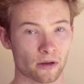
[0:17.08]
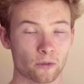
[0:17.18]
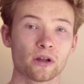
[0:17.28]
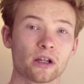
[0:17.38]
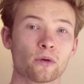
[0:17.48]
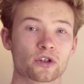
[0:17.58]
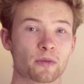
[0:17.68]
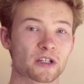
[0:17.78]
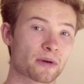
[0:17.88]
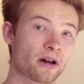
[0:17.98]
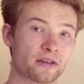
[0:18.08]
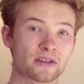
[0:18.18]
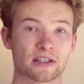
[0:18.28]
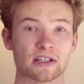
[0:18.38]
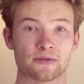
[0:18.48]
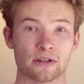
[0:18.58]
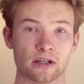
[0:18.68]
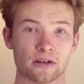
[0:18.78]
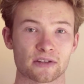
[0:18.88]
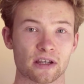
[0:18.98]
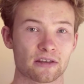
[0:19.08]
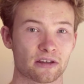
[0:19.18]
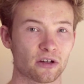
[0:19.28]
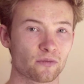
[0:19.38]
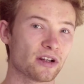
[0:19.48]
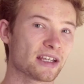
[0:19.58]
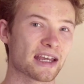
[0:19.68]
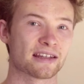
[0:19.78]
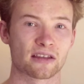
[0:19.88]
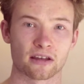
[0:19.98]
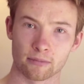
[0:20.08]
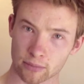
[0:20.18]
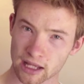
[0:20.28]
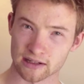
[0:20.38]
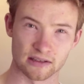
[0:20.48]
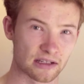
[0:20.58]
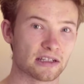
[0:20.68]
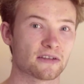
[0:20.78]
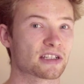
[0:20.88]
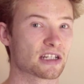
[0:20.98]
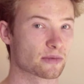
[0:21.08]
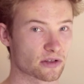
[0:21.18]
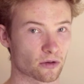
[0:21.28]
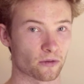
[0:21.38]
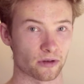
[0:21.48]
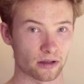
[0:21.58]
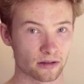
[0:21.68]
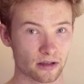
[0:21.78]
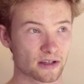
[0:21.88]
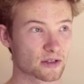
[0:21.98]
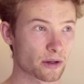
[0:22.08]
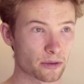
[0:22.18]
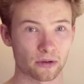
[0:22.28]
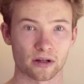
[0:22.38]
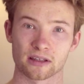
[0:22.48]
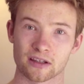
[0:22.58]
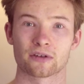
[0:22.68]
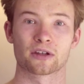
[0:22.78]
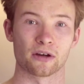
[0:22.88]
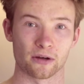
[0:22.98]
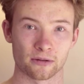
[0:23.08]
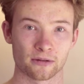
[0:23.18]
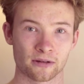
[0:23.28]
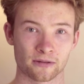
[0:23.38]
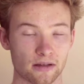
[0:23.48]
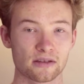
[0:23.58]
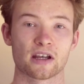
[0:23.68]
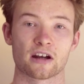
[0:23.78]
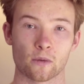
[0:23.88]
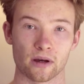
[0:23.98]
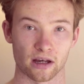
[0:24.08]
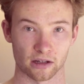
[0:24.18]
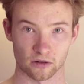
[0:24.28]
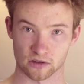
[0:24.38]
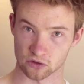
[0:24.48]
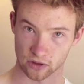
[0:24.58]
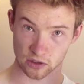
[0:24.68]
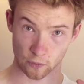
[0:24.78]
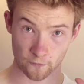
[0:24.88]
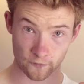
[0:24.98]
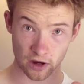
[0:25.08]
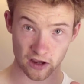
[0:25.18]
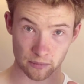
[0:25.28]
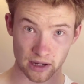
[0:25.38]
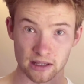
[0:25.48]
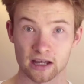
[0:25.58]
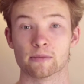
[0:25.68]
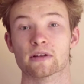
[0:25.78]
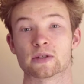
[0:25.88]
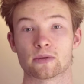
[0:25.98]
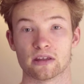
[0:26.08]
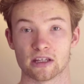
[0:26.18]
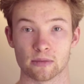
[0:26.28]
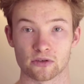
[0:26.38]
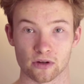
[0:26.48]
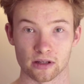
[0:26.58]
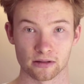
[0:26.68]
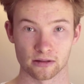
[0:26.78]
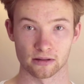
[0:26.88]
When I watch most behind the scenes videos, they don't really get into the complexities of cinematography, so I thought I'd give it a go. In Tearaway, I concentrated on 5 main elements within the imagery: